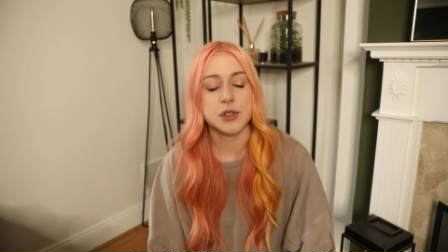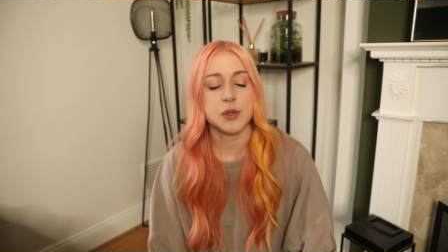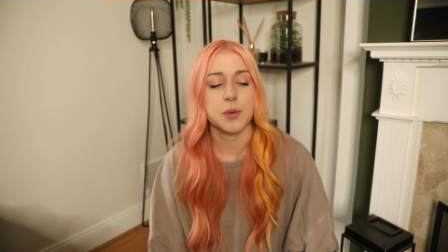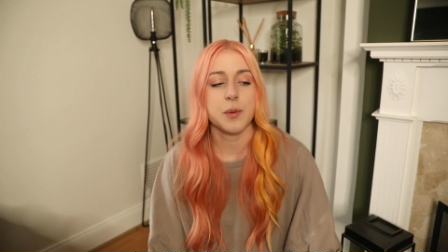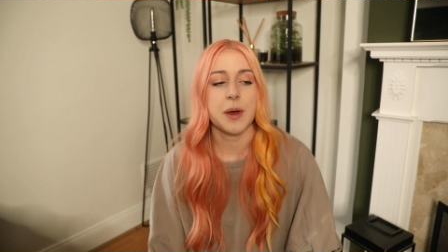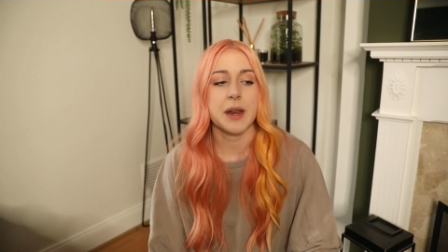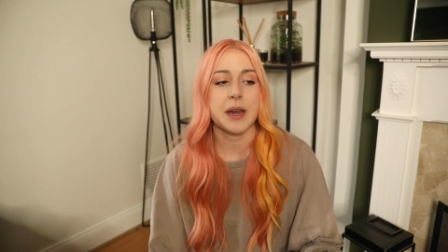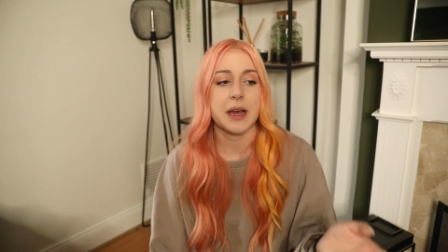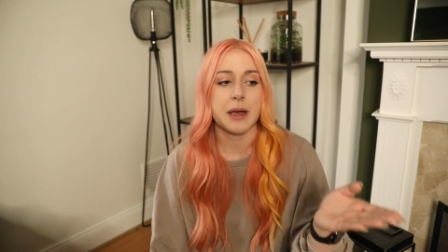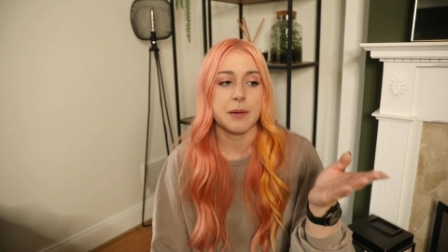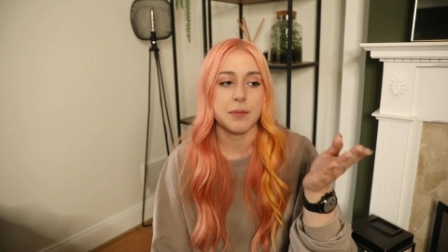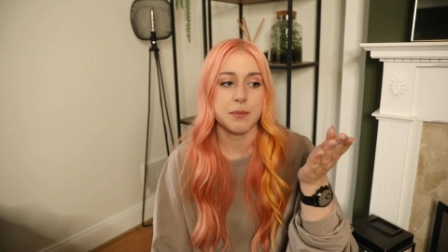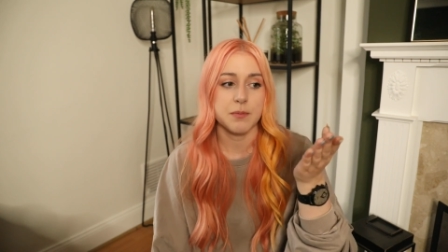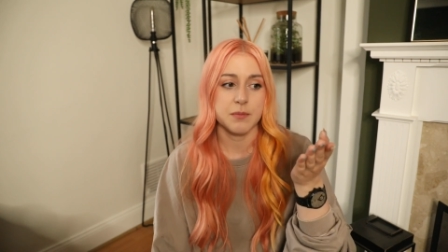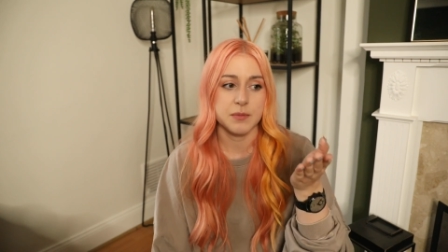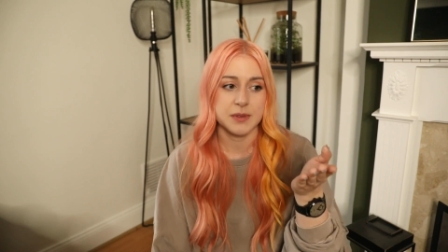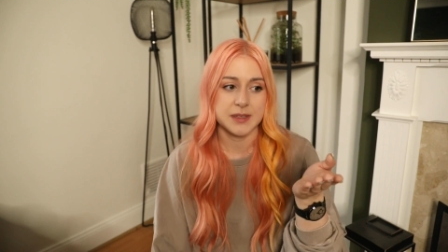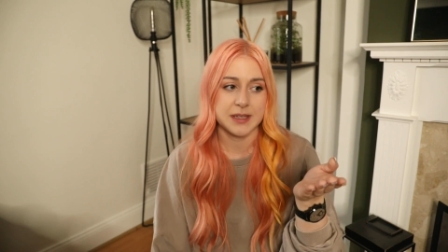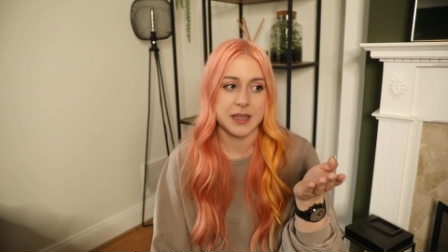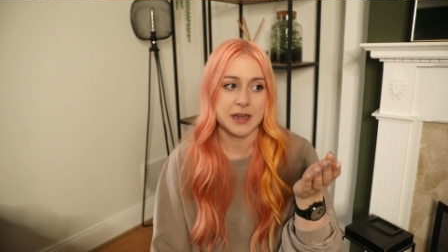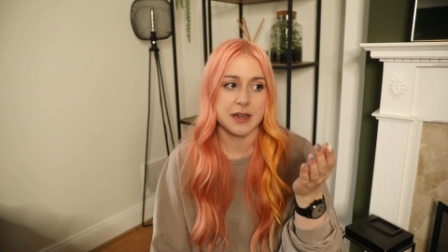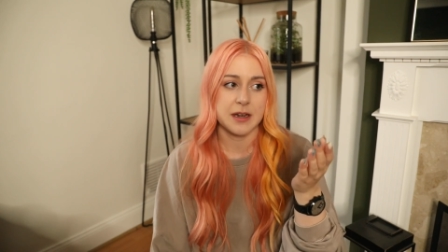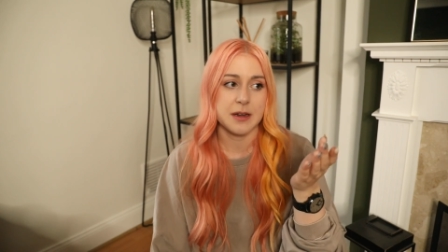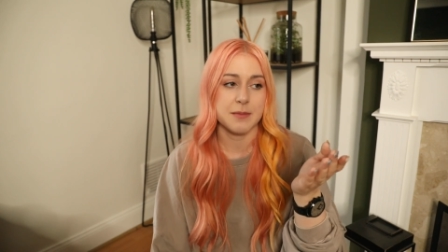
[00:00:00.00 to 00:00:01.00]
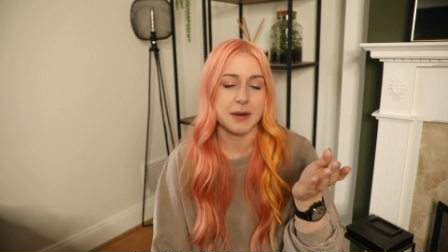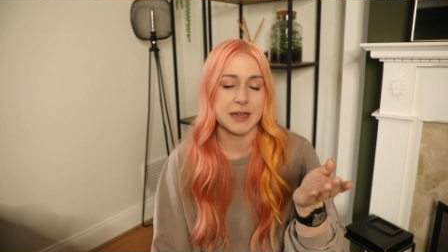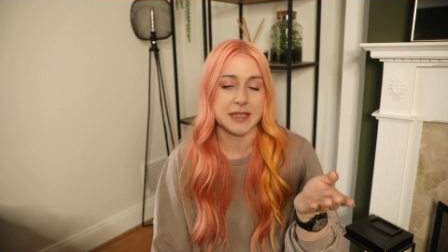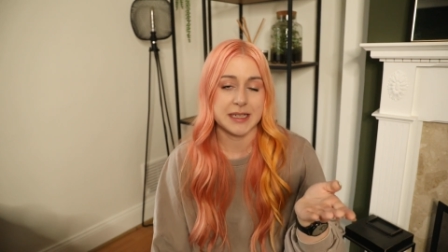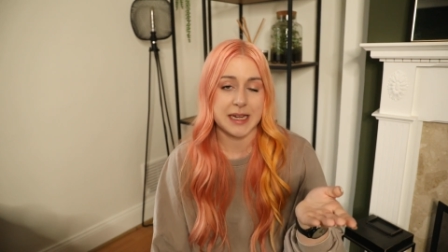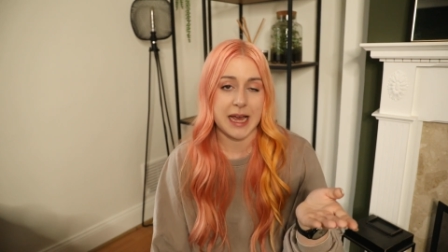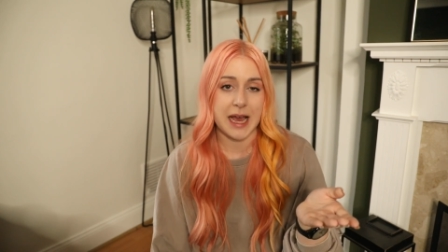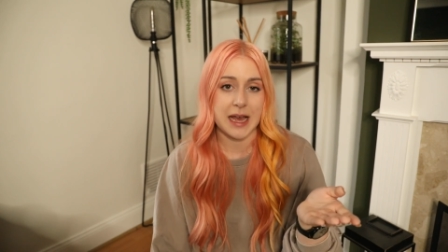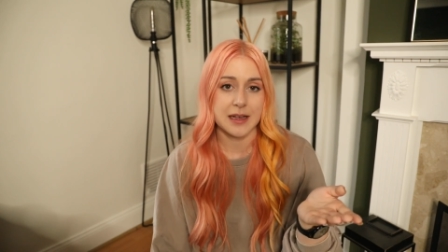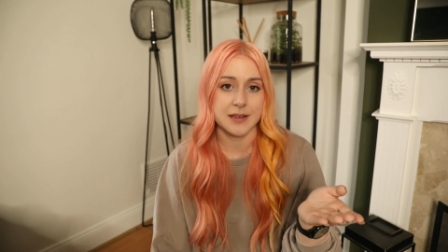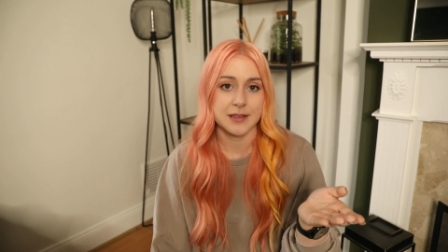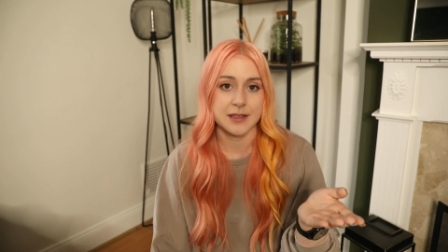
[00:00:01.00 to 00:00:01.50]
So when I'm sitting at my
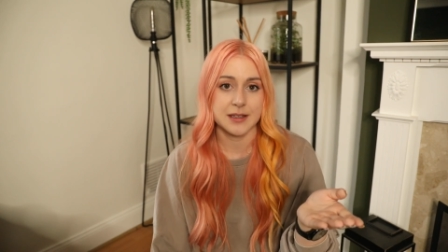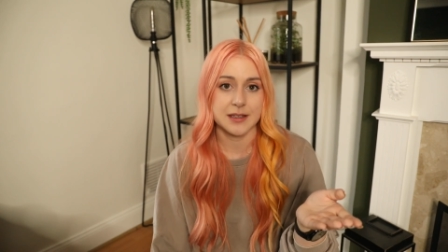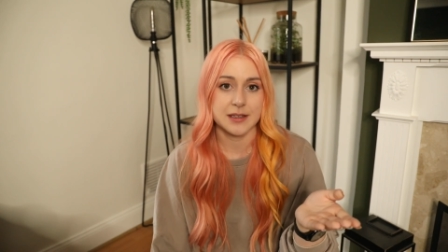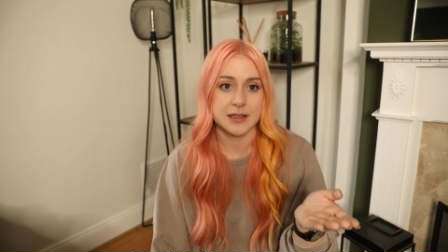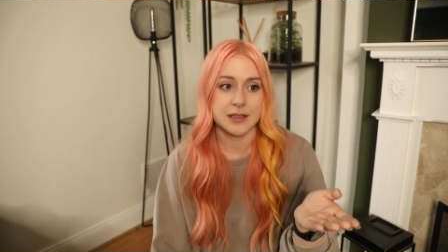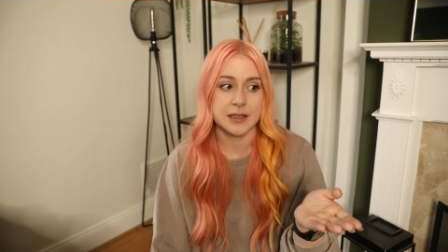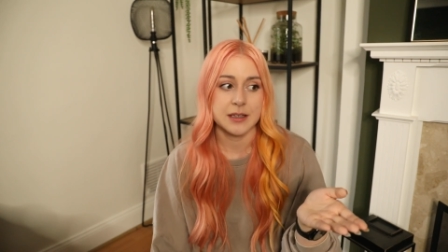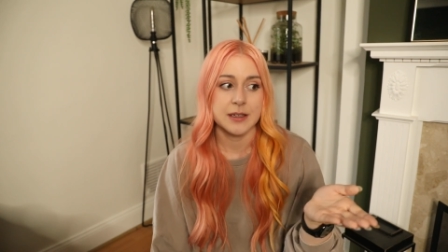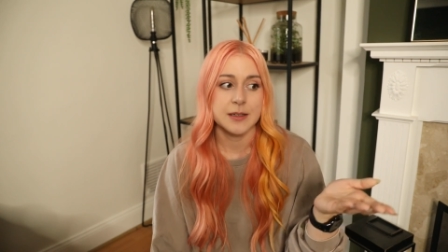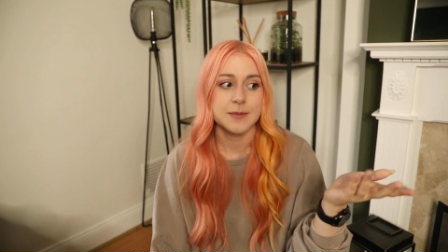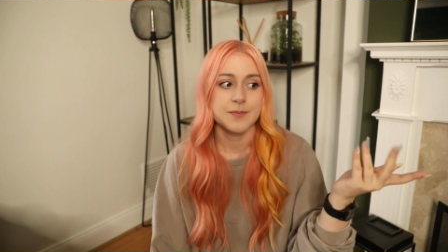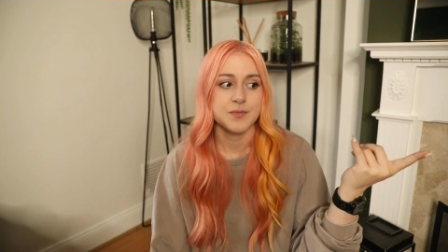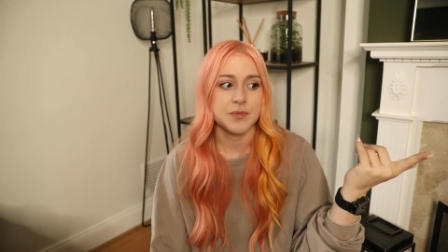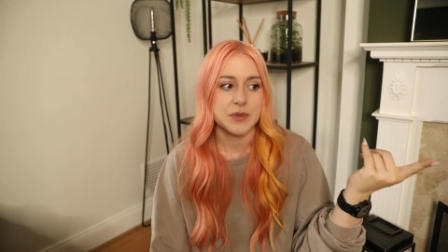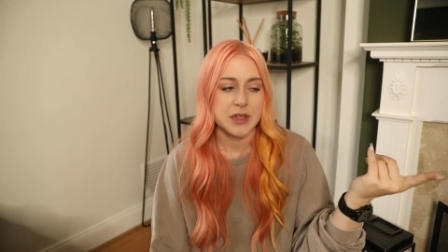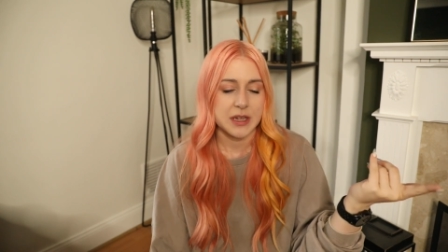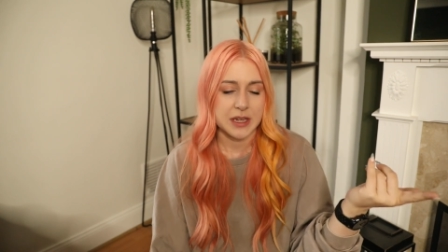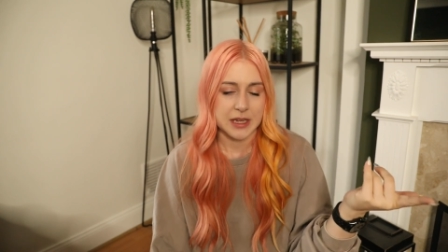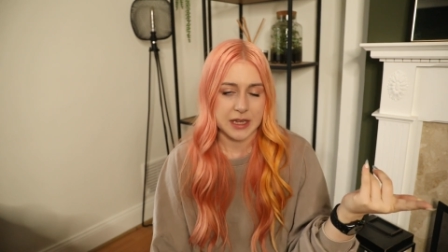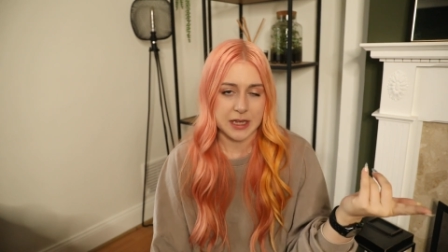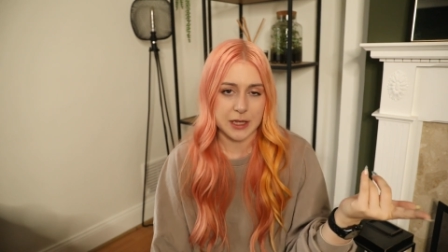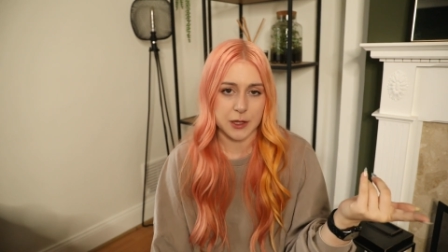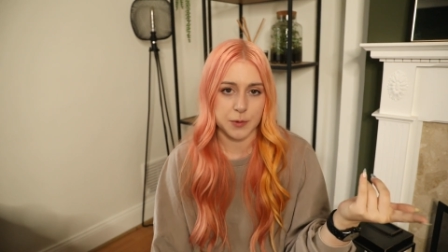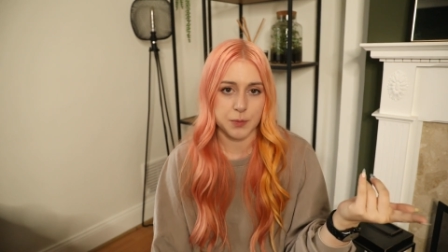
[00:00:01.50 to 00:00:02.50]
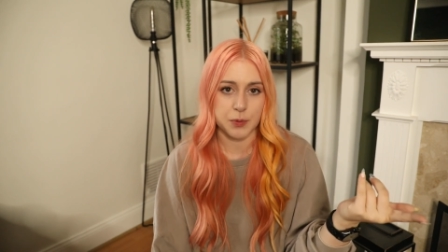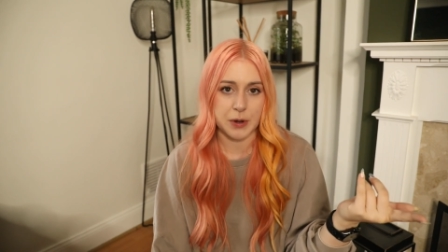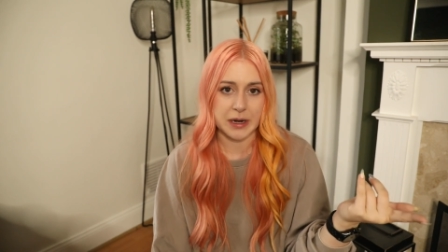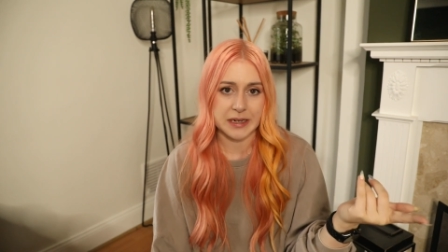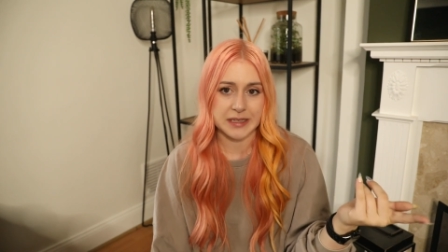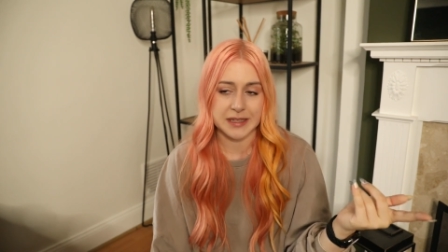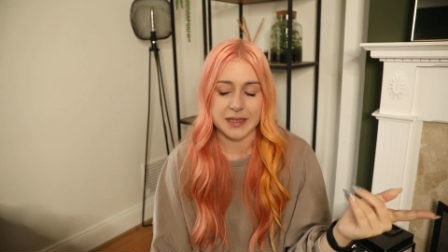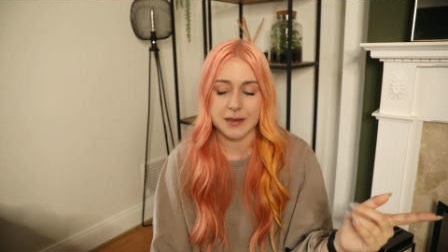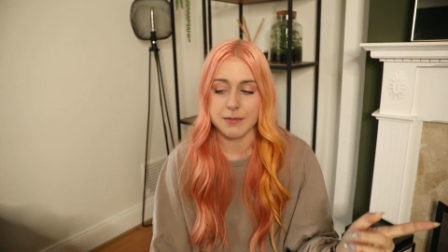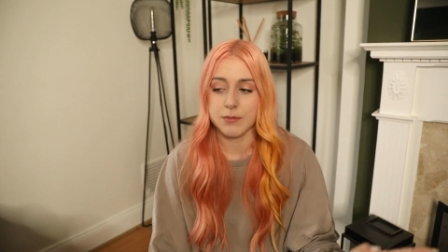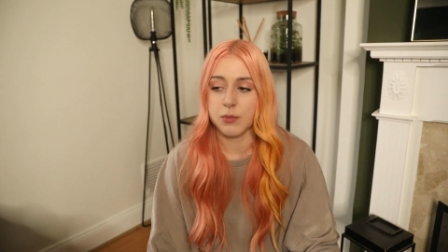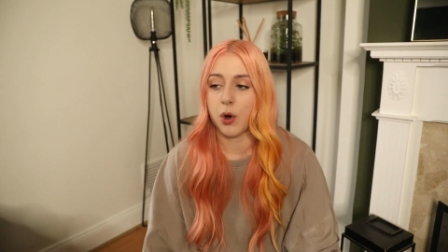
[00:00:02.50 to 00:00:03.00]
desk, he'll
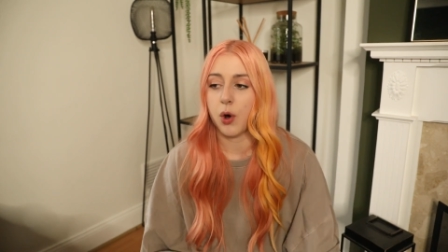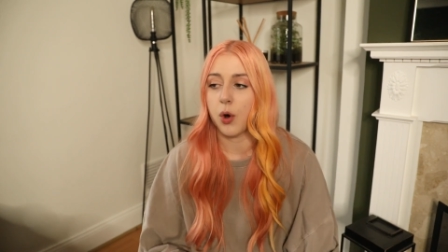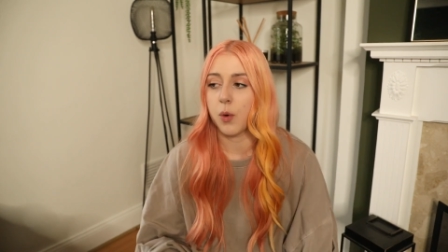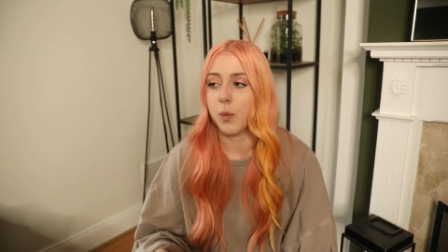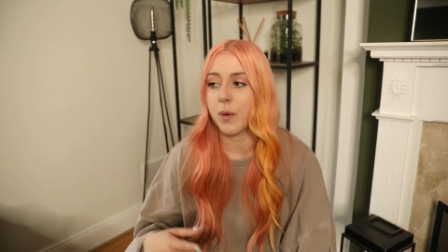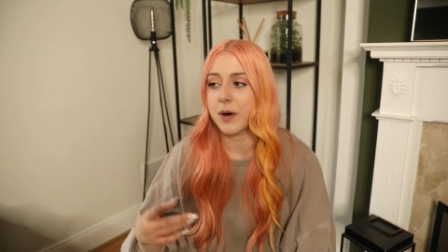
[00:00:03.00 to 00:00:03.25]
press it more.